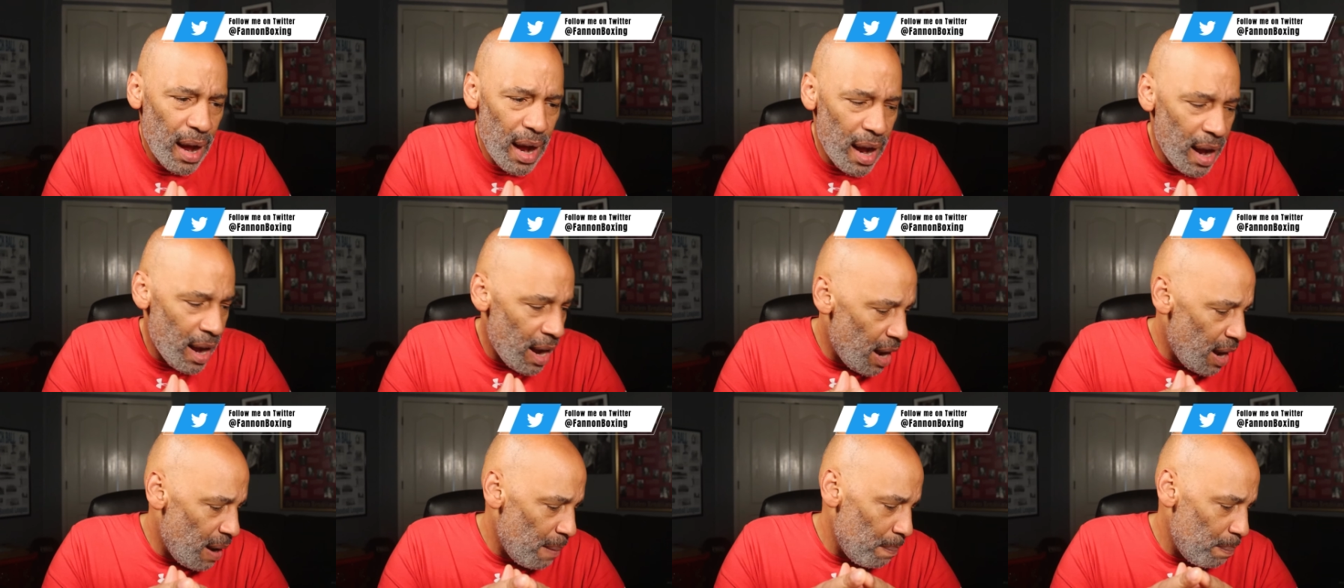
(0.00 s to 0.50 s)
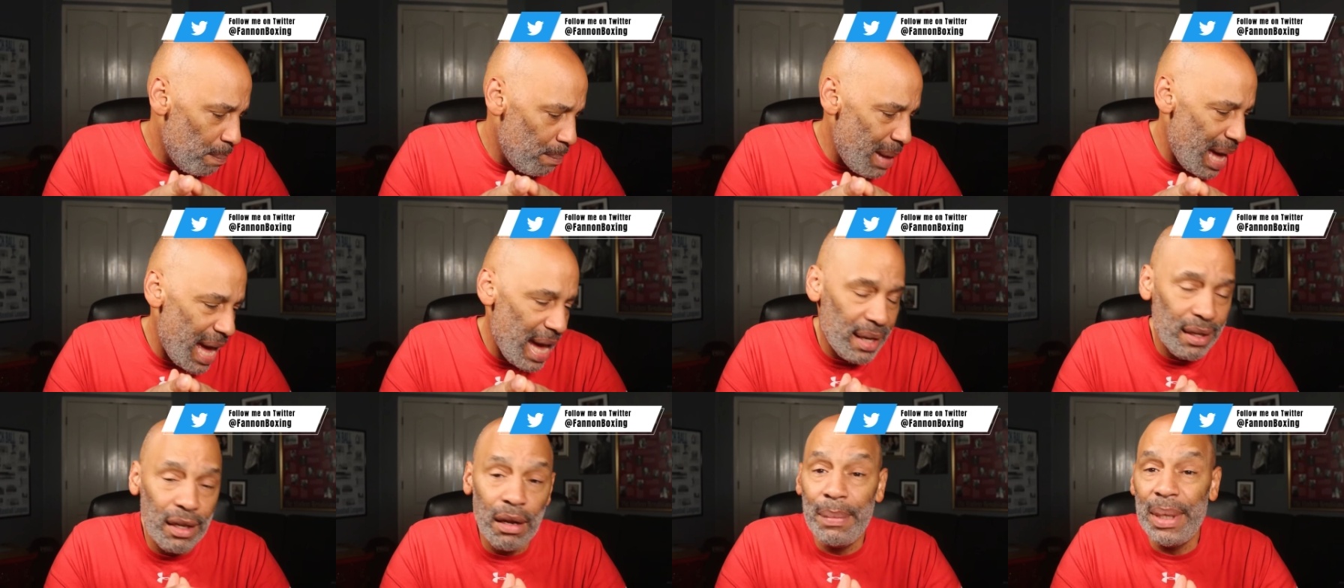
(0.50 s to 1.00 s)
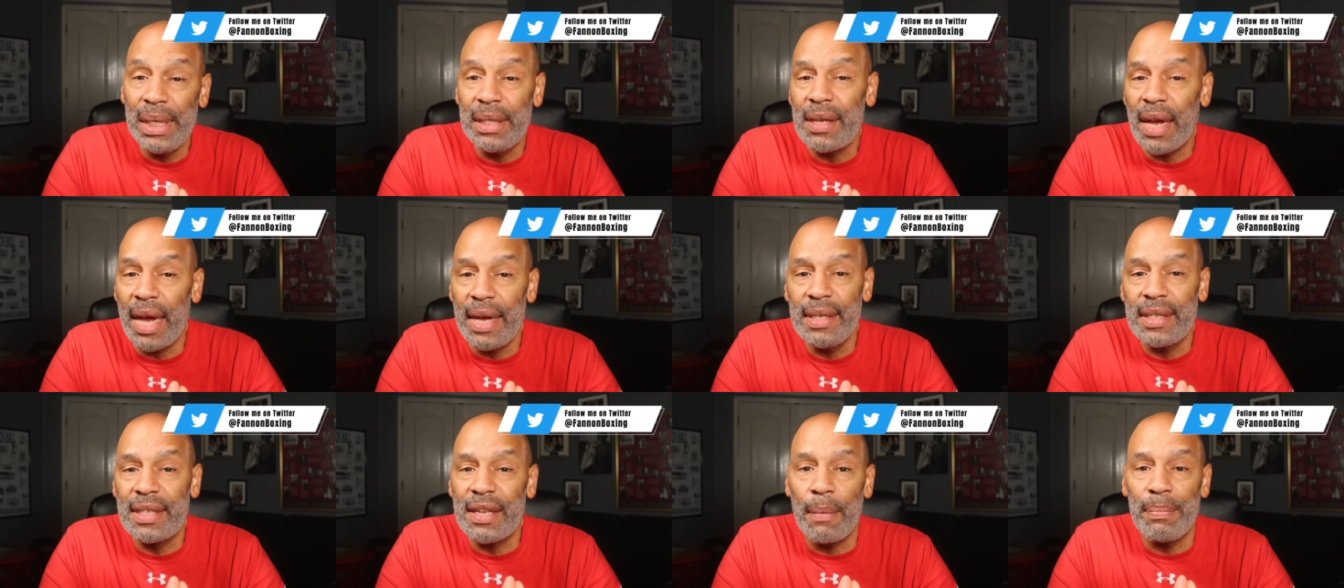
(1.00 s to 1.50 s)
Man, let me
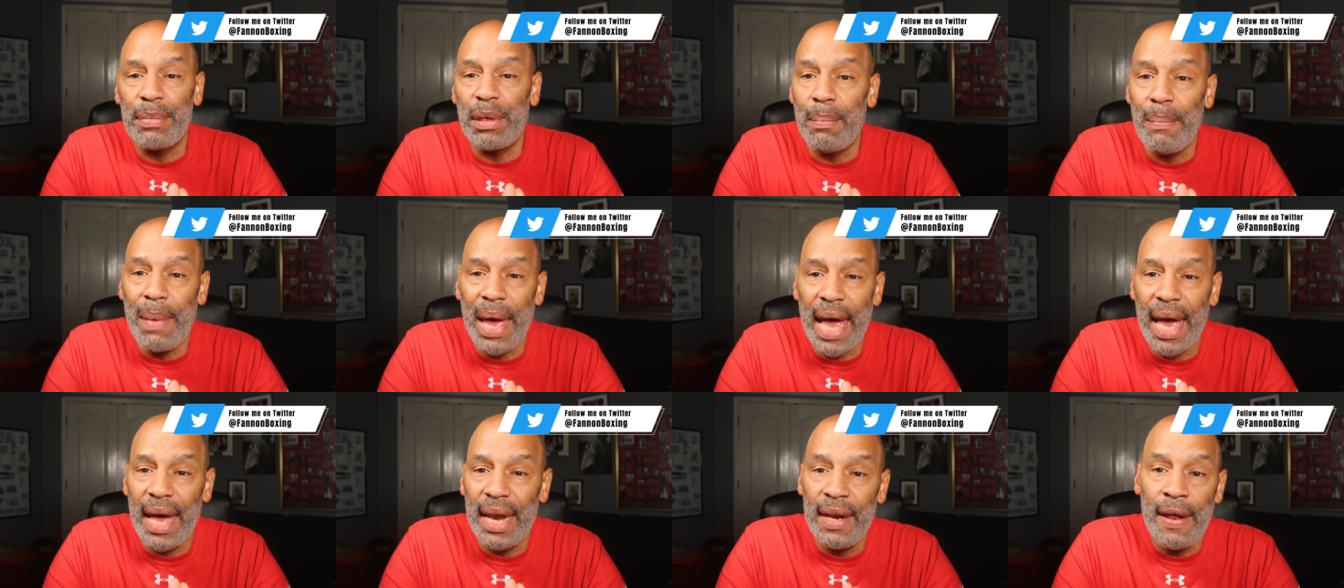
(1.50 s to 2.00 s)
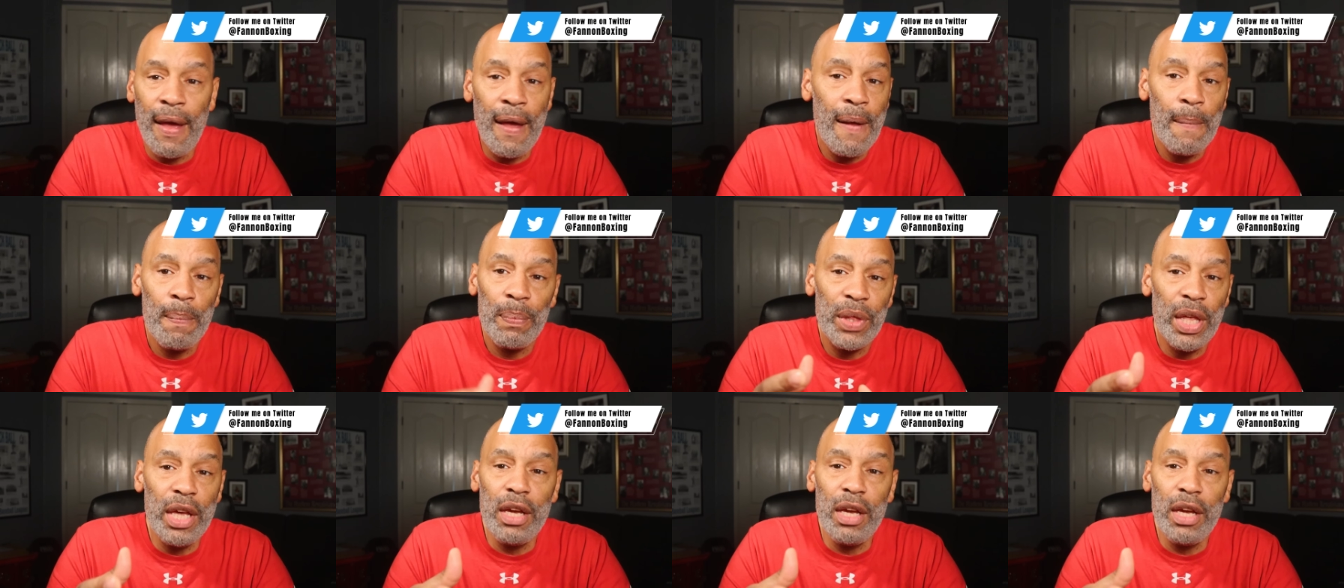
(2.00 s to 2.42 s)
tell you something, man.